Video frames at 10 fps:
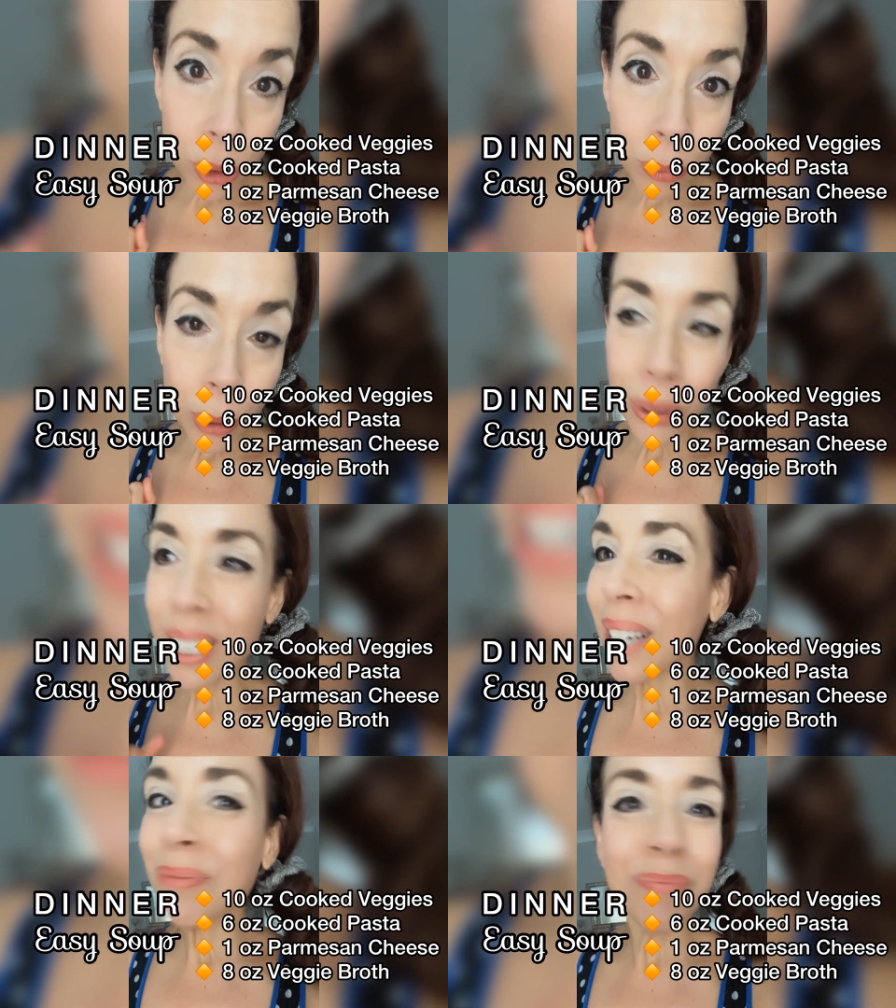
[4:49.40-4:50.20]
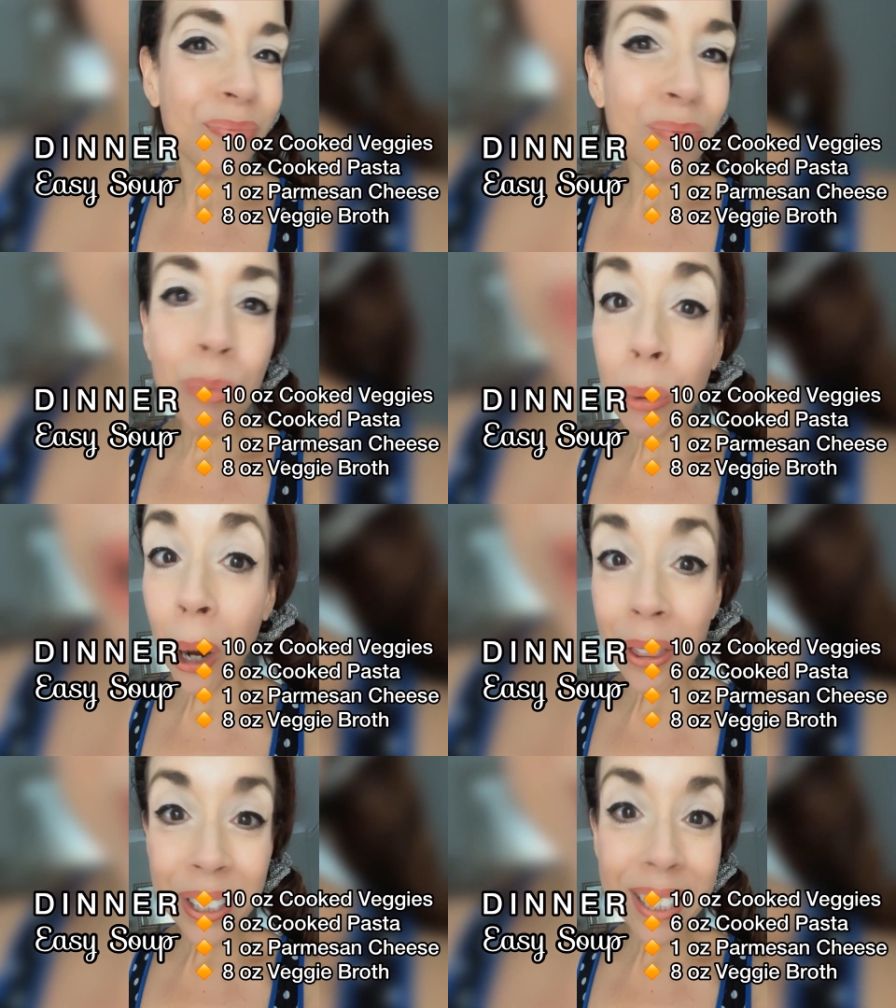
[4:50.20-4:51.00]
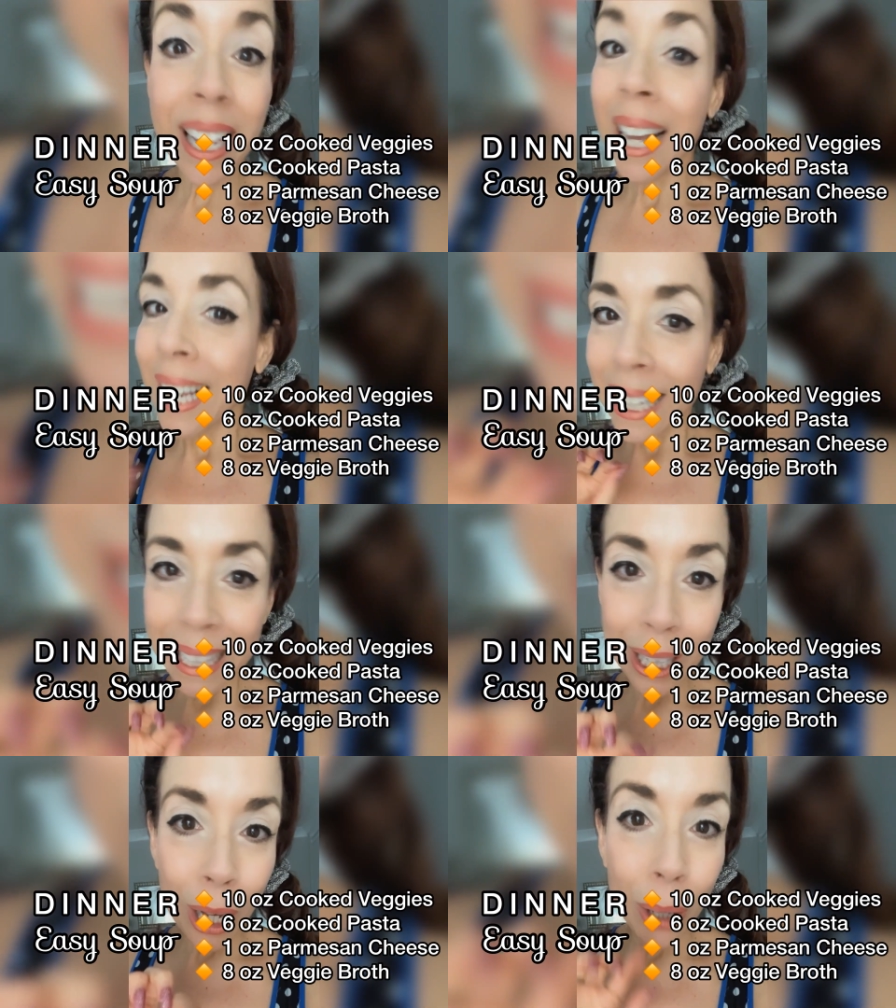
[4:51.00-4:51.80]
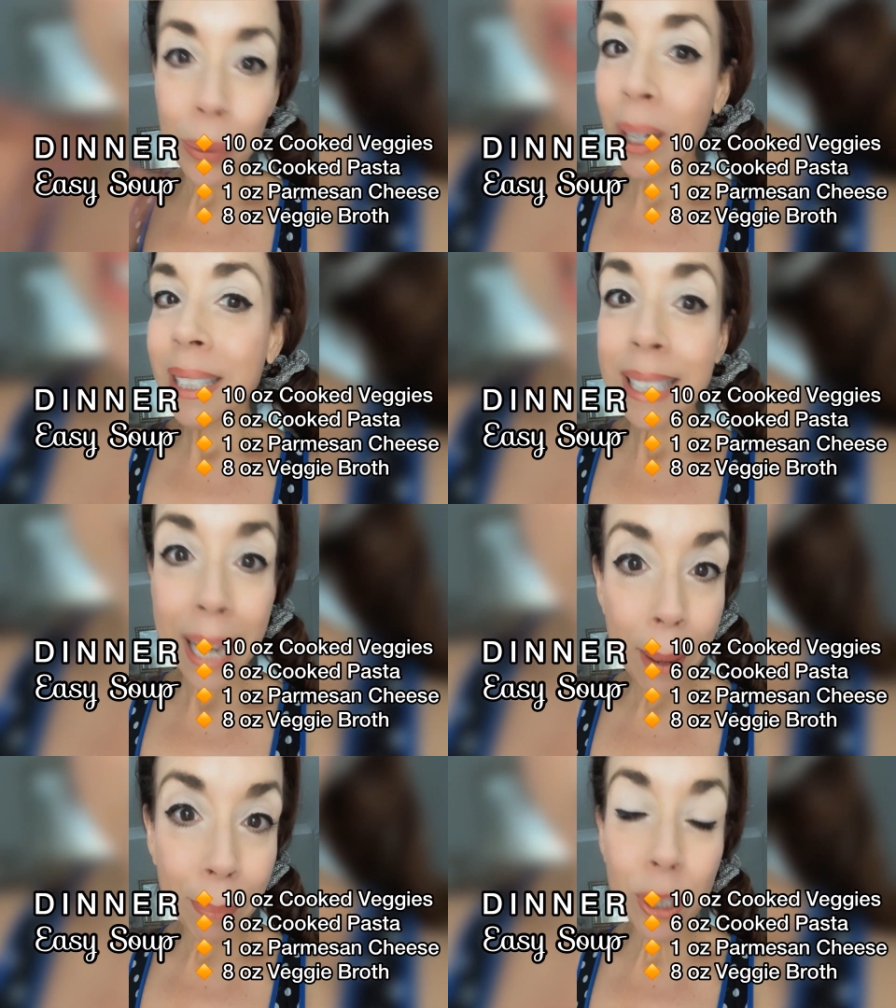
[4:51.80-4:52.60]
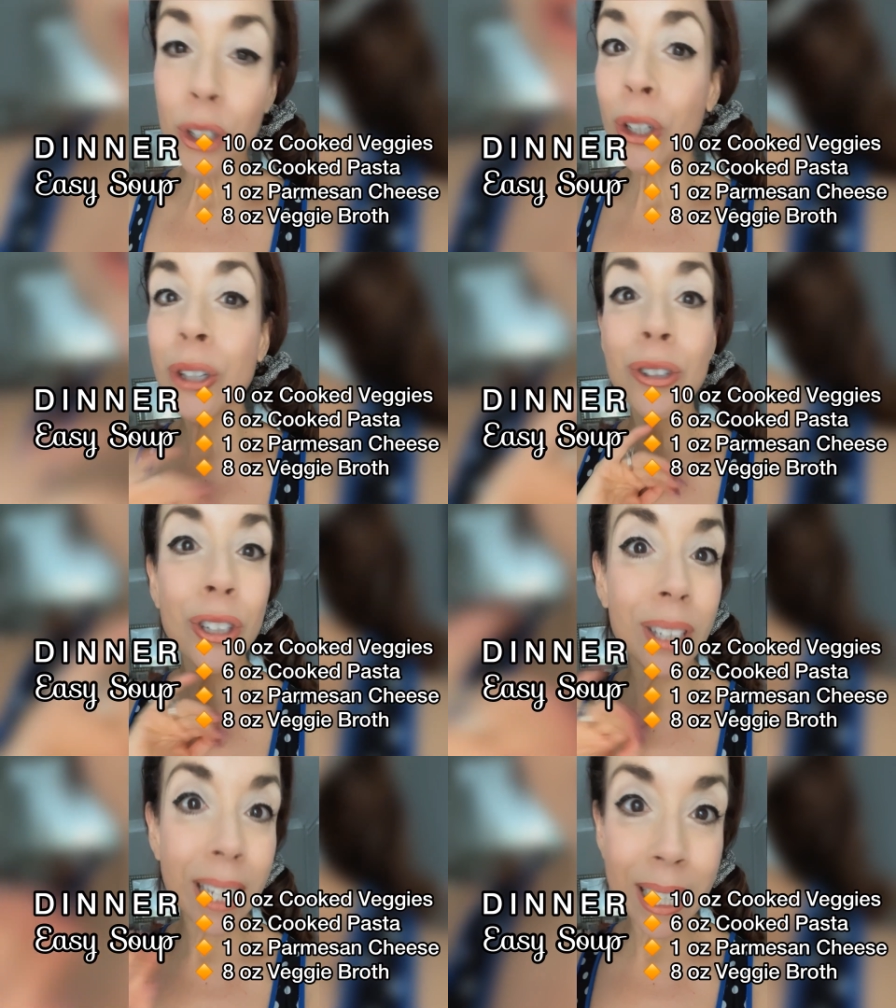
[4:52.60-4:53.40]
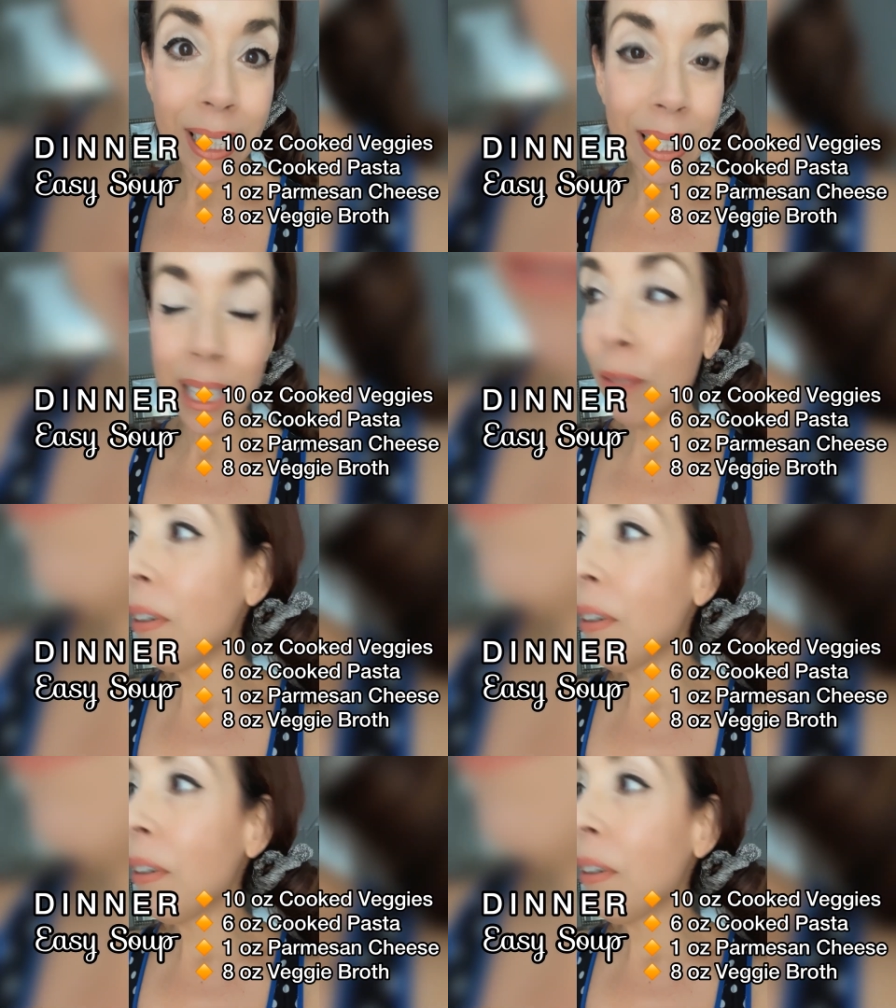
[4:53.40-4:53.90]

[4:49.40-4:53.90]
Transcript: are roasting. Broth is low temperature, just heating itself